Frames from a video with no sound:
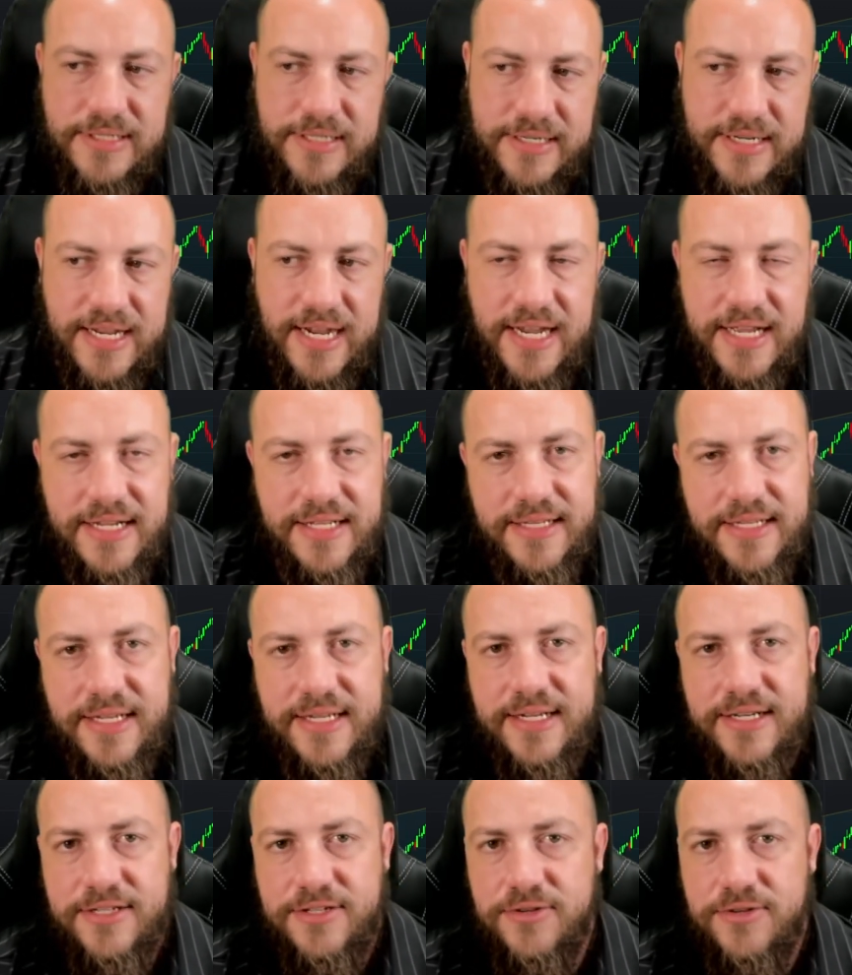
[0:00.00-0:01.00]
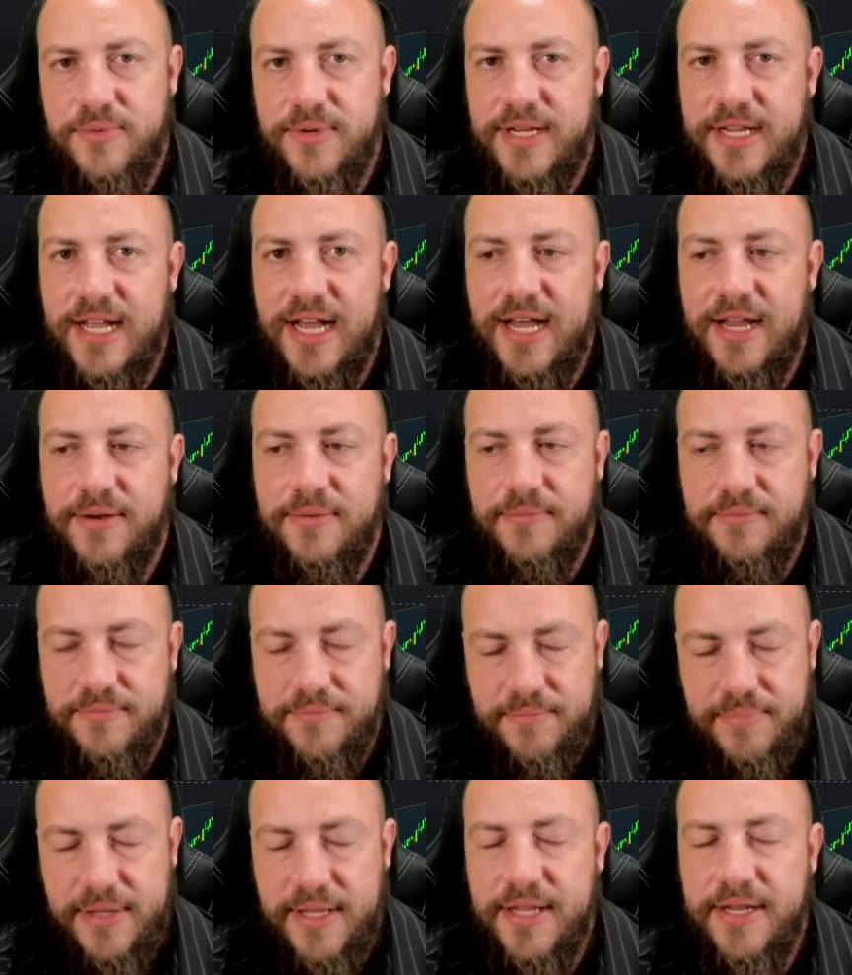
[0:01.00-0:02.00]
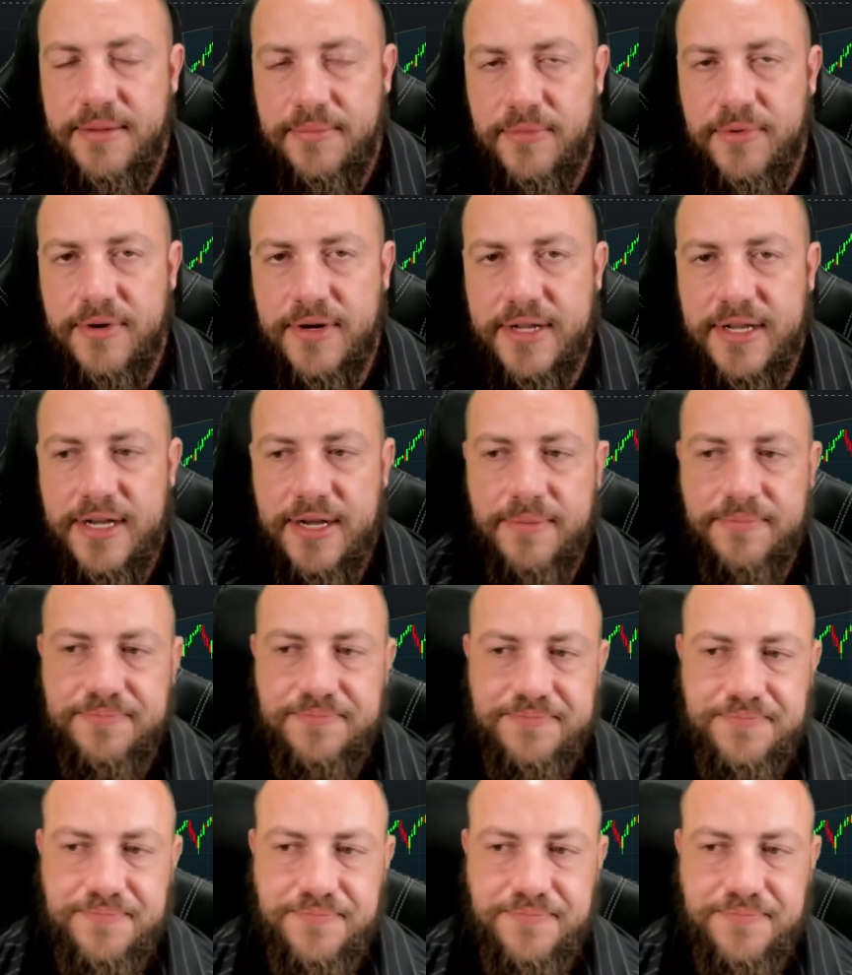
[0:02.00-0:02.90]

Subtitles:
Kind of leaning to we got plenty more to come.